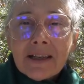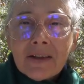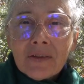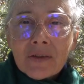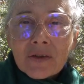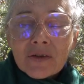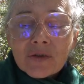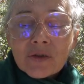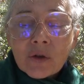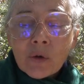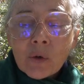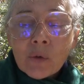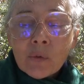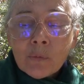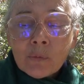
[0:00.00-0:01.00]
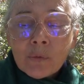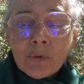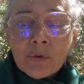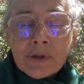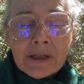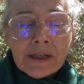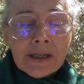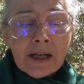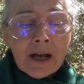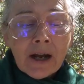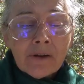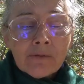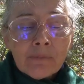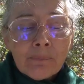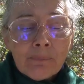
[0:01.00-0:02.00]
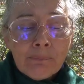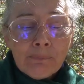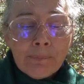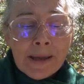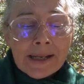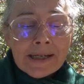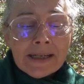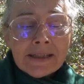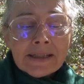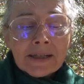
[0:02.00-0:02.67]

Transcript: in the soul wounding of many